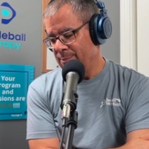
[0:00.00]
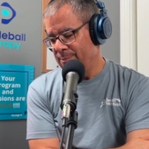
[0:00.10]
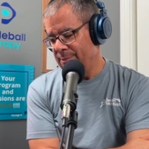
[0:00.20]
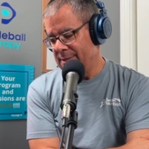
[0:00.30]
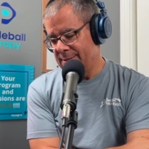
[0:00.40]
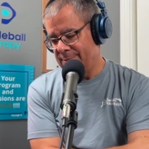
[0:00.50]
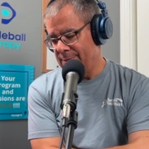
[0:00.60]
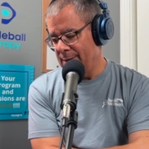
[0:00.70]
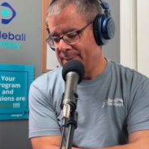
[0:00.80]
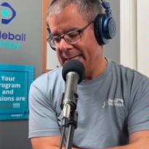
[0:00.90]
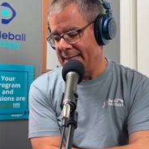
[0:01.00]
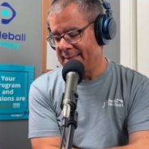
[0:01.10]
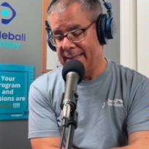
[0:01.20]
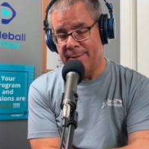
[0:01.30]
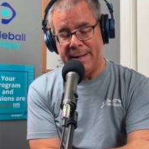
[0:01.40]
just
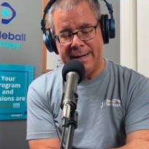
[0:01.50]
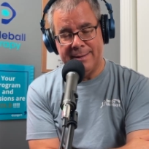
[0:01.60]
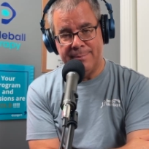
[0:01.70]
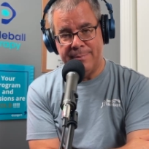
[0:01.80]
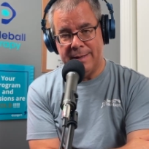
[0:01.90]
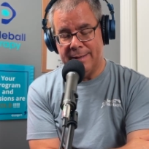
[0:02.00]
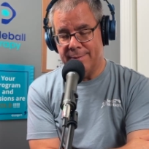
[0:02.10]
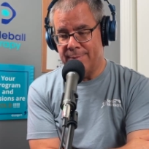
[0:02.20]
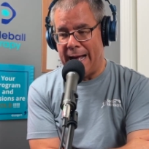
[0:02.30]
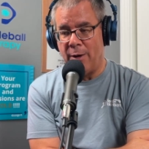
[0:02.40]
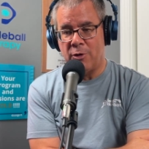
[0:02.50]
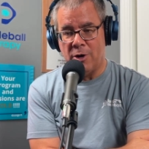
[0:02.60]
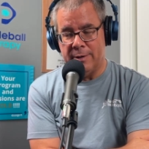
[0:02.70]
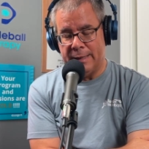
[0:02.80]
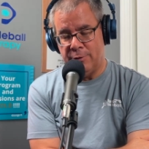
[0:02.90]
obsessing about a out
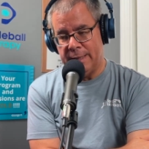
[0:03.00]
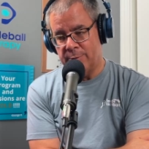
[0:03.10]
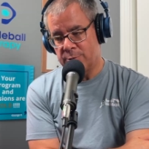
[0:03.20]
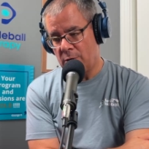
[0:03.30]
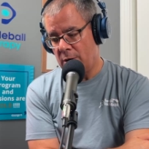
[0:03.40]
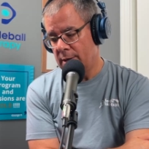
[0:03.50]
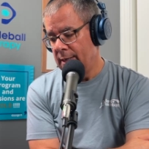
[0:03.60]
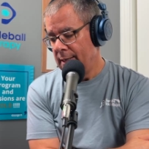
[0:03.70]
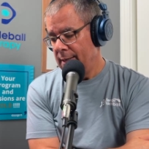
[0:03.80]
call that you think was wrong.